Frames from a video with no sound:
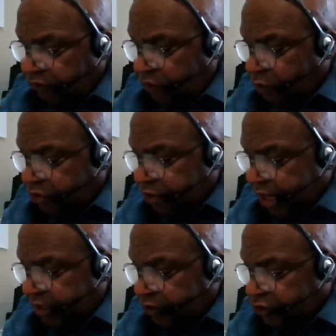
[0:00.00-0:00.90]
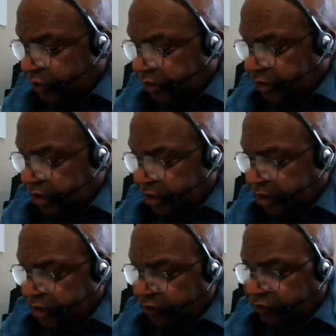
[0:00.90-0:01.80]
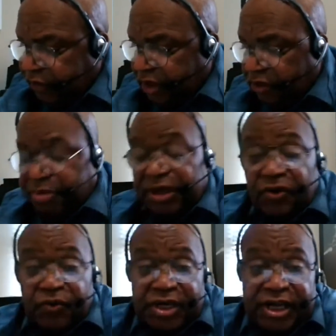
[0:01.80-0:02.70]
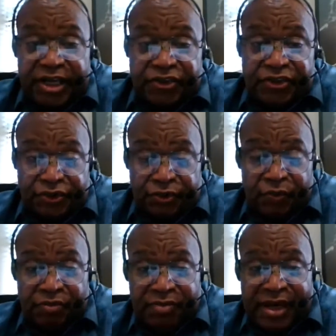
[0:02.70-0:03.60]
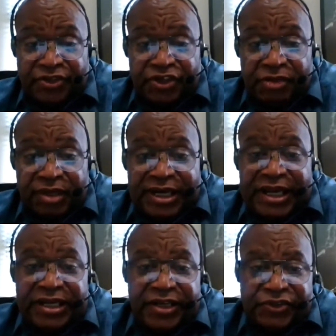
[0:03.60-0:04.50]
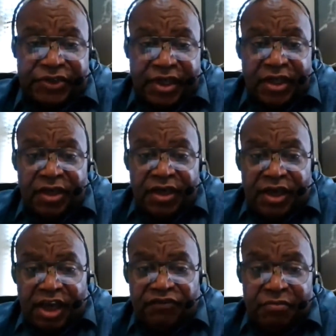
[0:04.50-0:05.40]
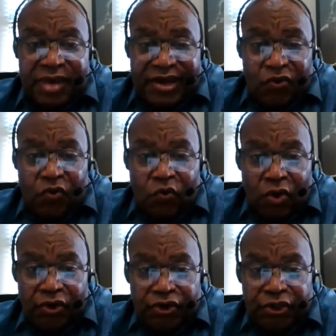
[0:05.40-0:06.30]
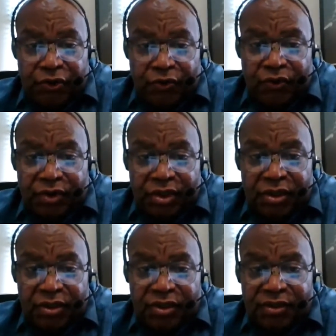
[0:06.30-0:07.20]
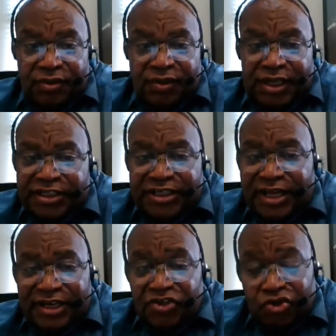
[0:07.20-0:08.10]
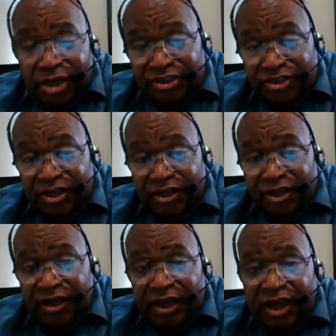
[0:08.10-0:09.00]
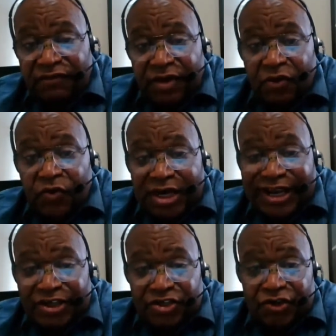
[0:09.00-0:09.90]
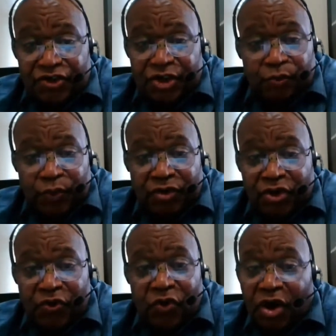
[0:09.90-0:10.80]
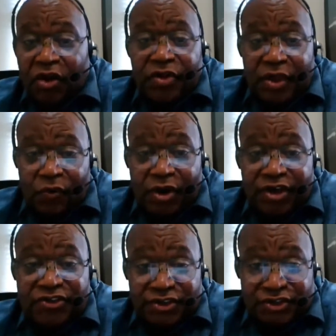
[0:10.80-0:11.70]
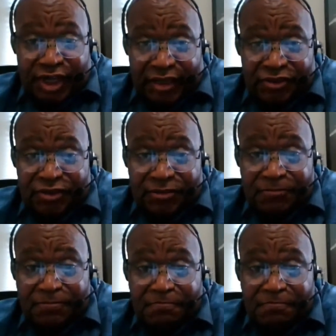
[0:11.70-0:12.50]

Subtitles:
David was not interested in developing a relationship with Bathsheba. Ladies, every man who wants you is not interested in having a relationship with you. All they want is the sex.